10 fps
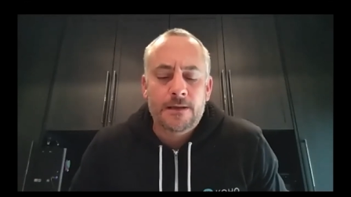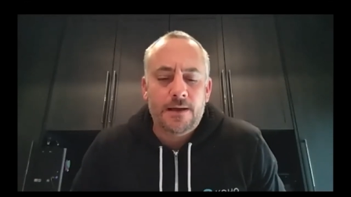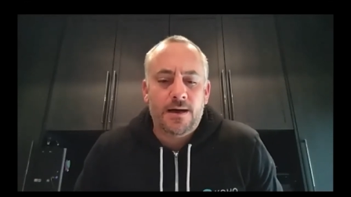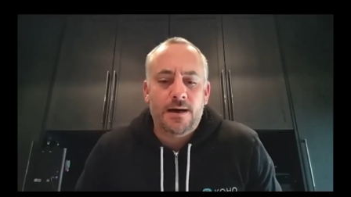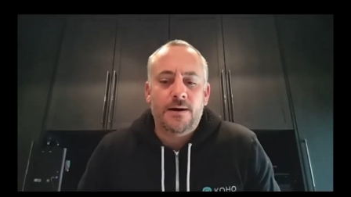
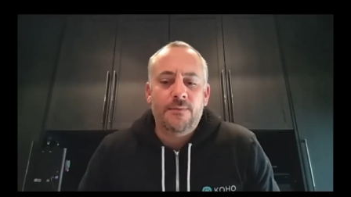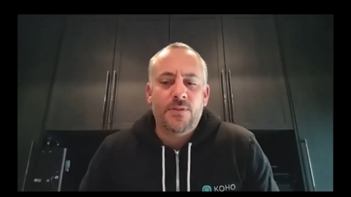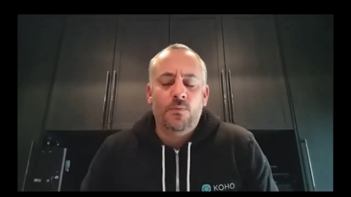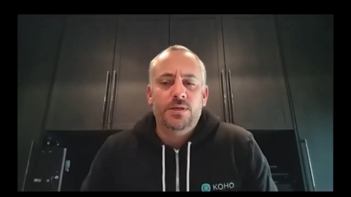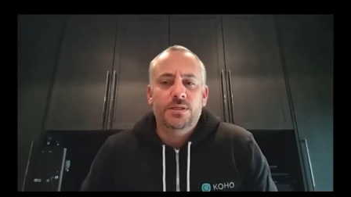um,
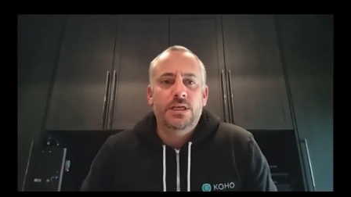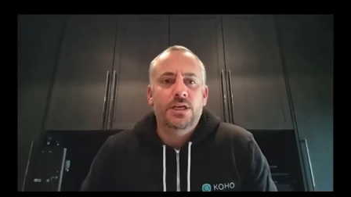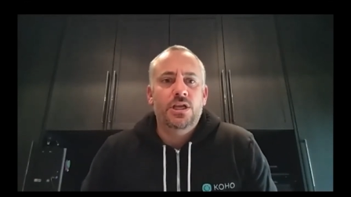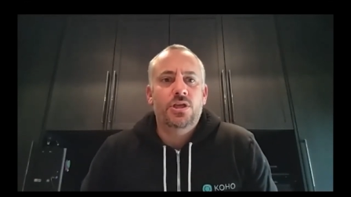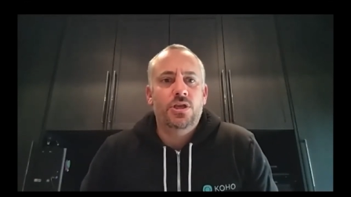we're
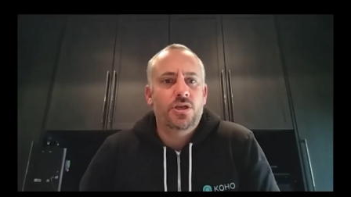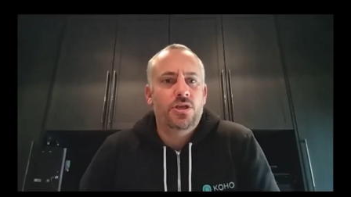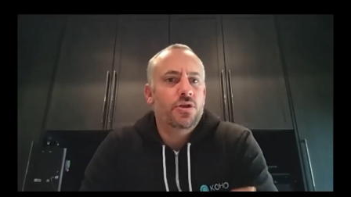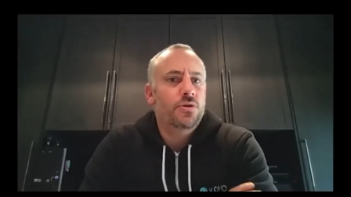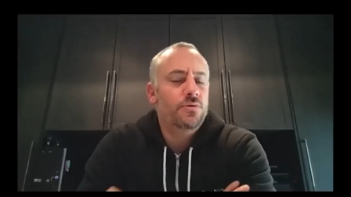seeing a
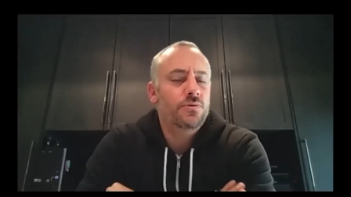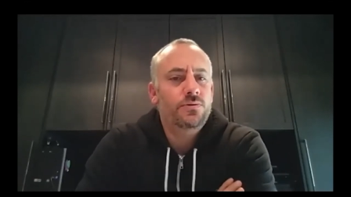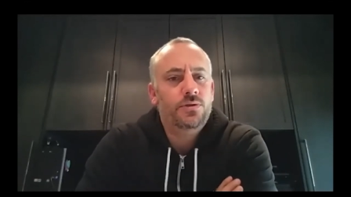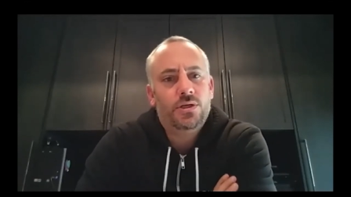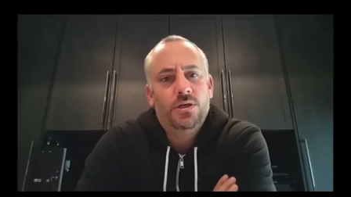
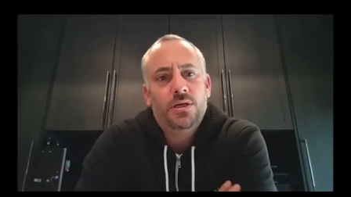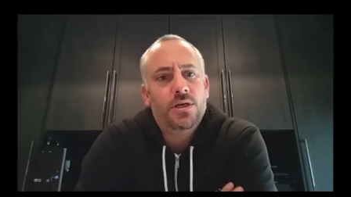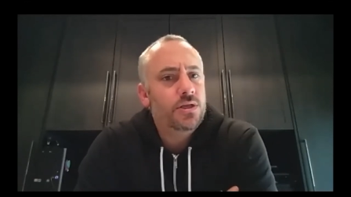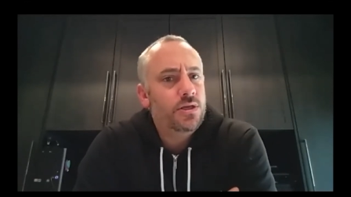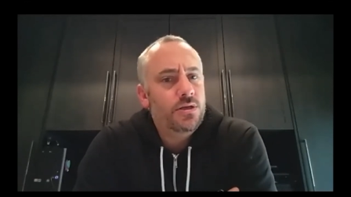huge
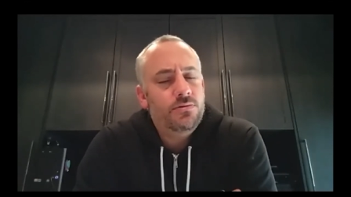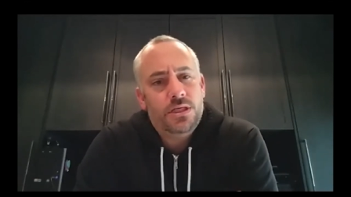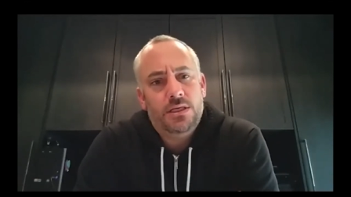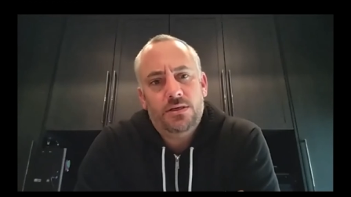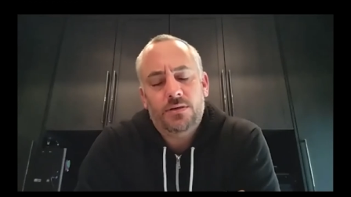huge
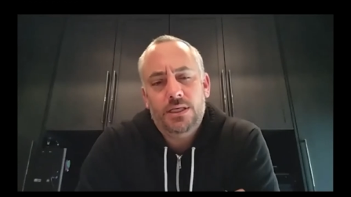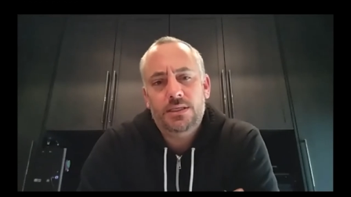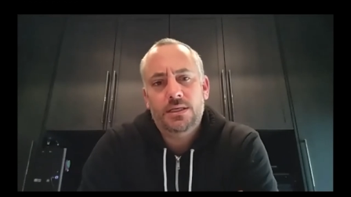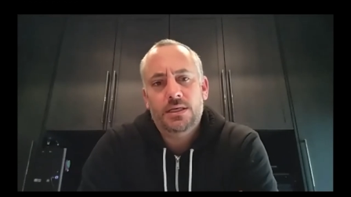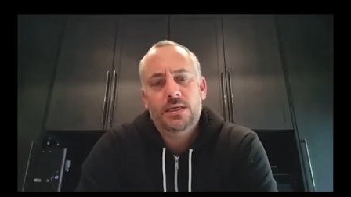
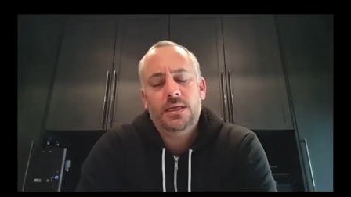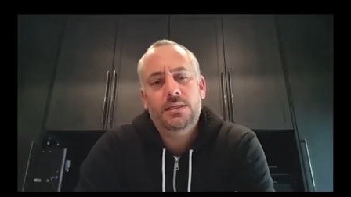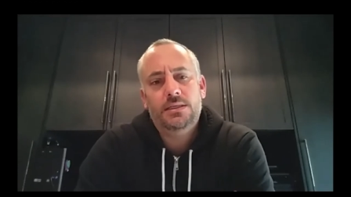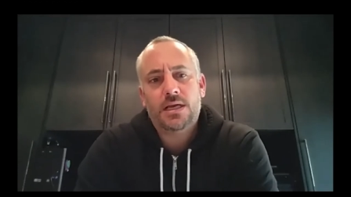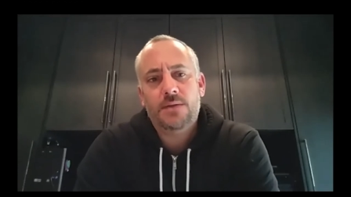increase in
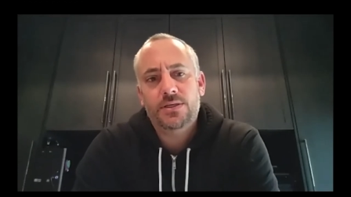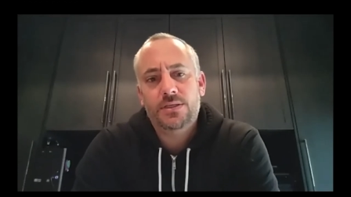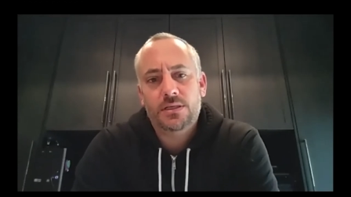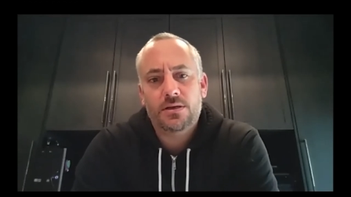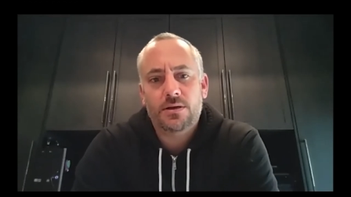
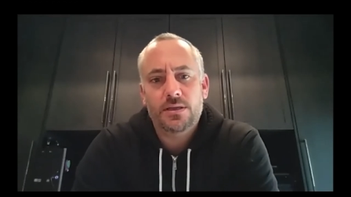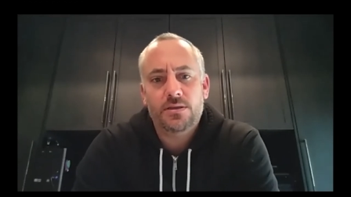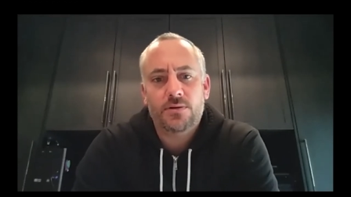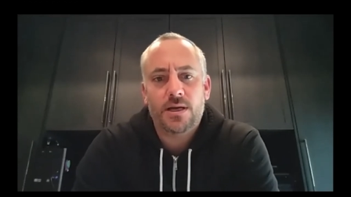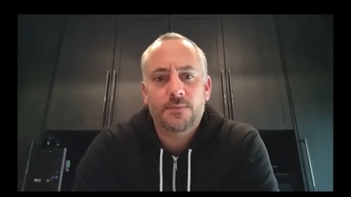cybersecurity
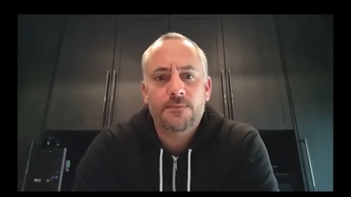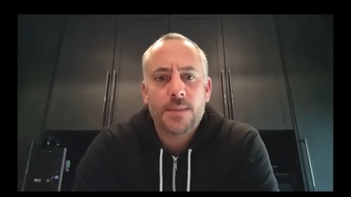threat,